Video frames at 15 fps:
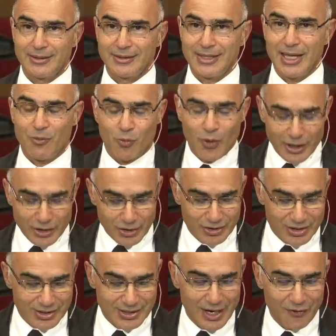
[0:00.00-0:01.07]
that what you're
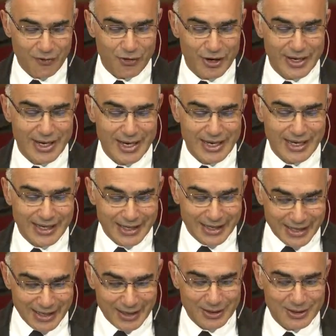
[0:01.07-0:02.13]
suffering
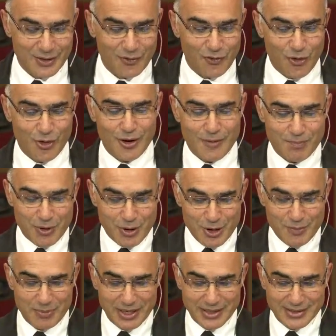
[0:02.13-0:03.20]
is for a
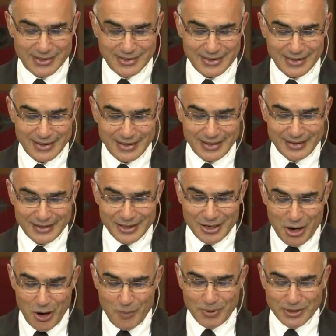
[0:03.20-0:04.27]
purpose, that
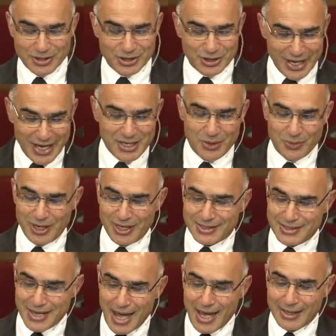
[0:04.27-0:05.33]
hope is genuine.
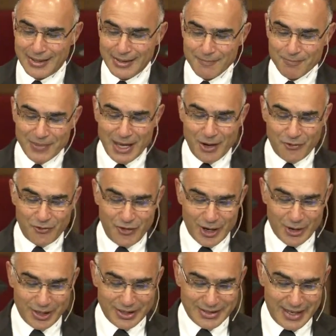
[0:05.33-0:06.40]
It's not a
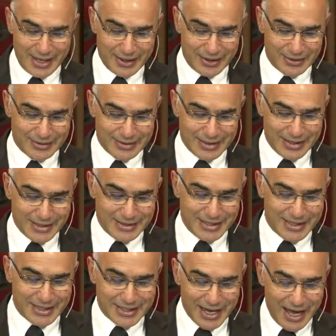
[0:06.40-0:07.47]
fairy tale.
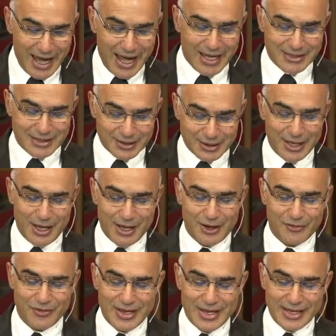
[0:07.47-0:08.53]
See, God's
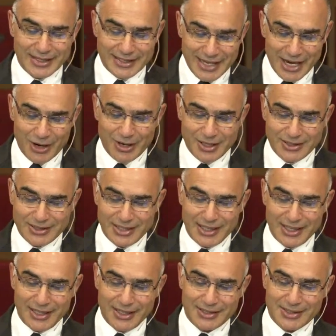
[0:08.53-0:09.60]
love
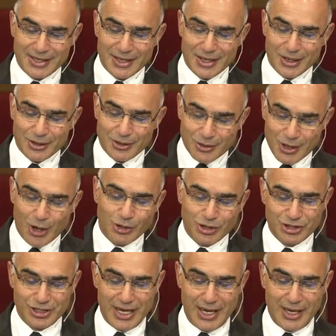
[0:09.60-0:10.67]
guarantees no
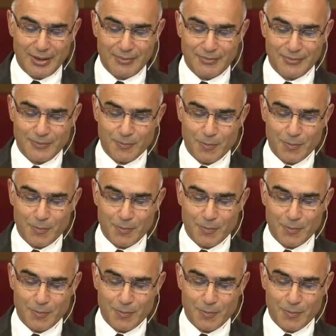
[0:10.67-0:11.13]
shame